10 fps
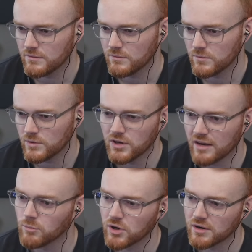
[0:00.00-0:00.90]
you'll
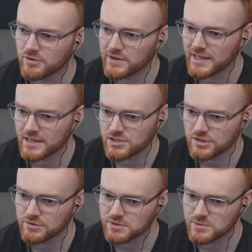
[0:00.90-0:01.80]
have more info on that
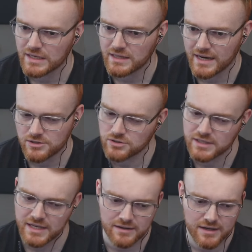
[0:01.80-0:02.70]
soon once we get the actual
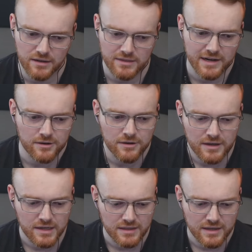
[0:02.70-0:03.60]
date nailed down.
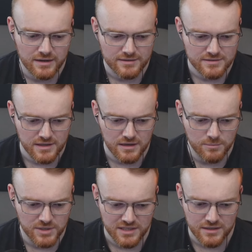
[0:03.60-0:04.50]
And then it's going to
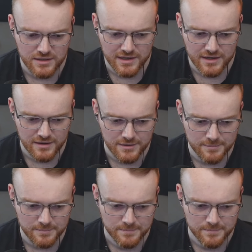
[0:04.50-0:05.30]
be, um,